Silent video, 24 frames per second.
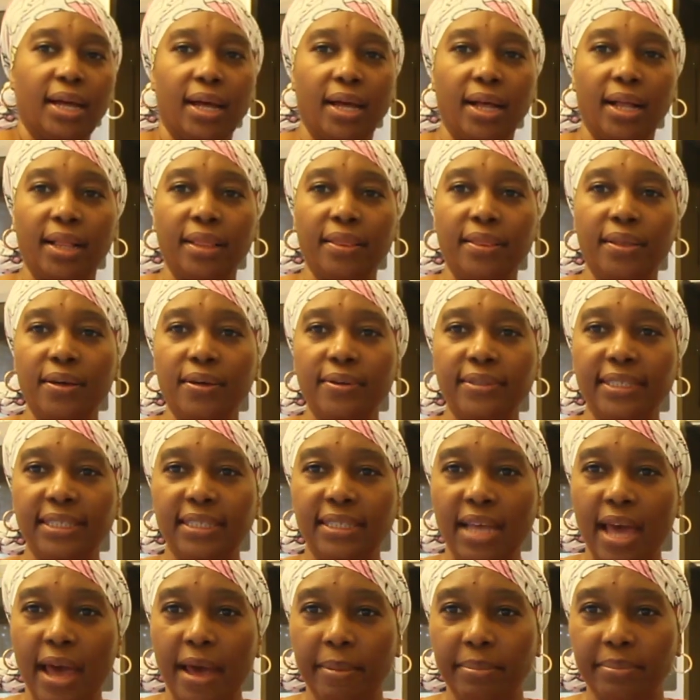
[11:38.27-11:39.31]
All those
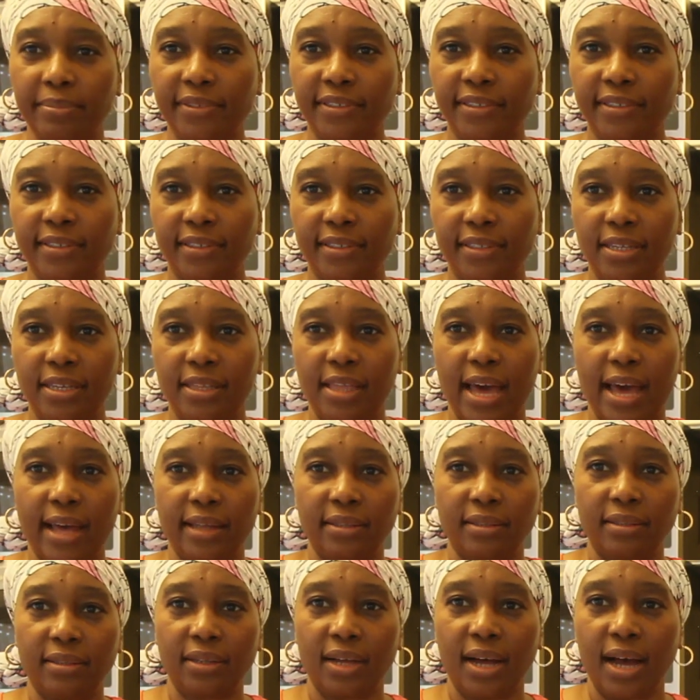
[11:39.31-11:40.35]
stems, see
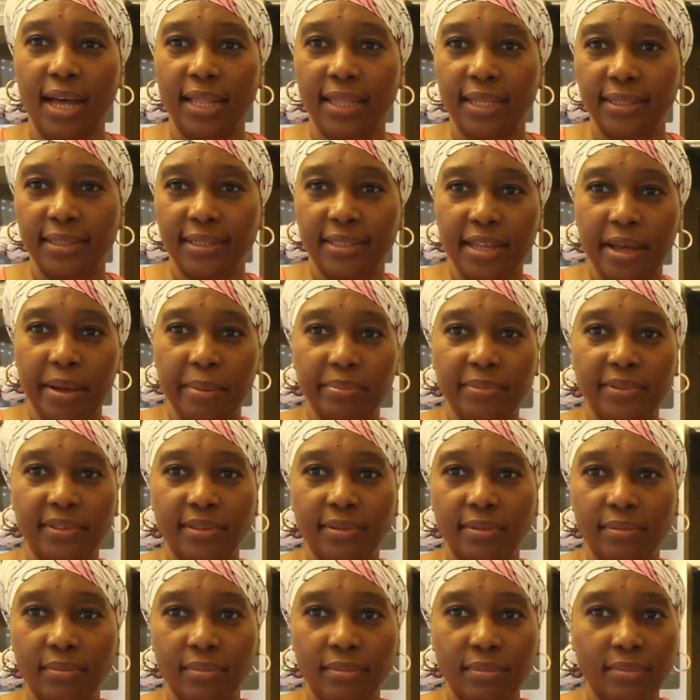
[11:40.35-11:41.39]
that? Collard
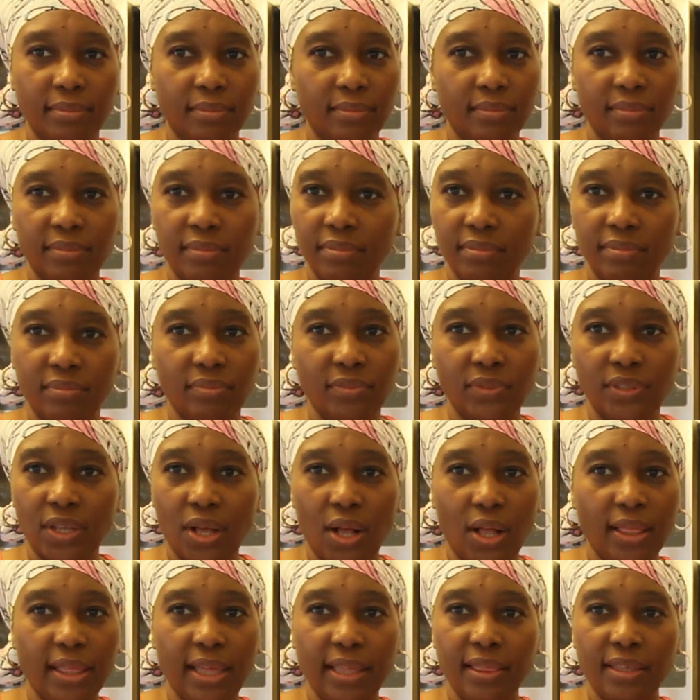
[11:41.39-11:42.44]
stems. That's
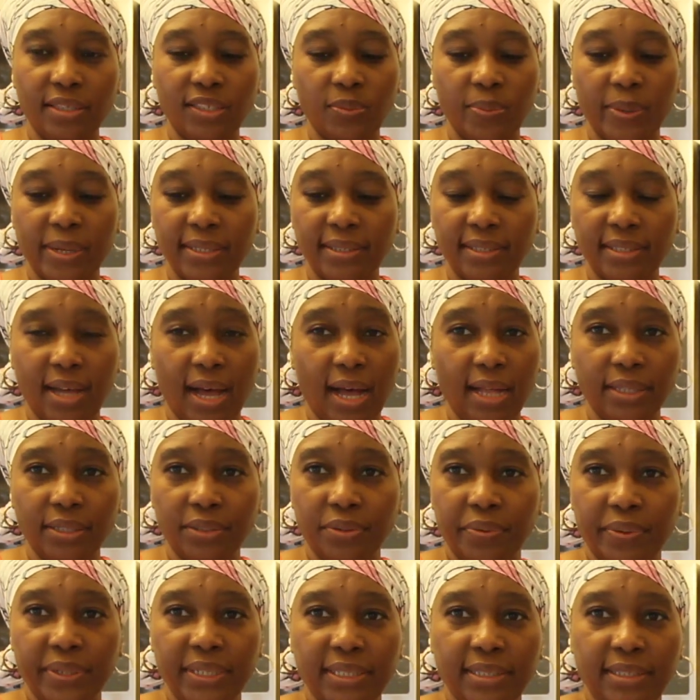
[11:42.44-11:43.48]
all that this was,
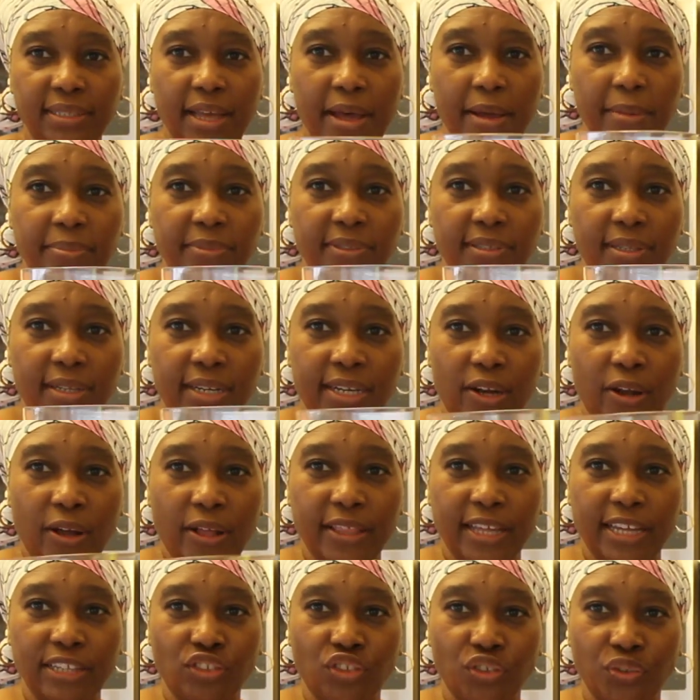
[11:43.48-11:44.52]
collard green stems. Look at
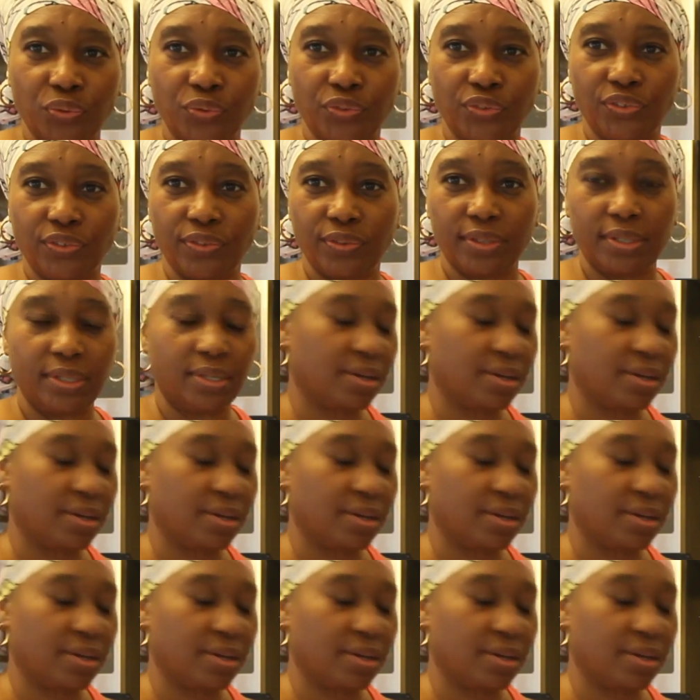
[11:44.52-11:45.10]
all that juice.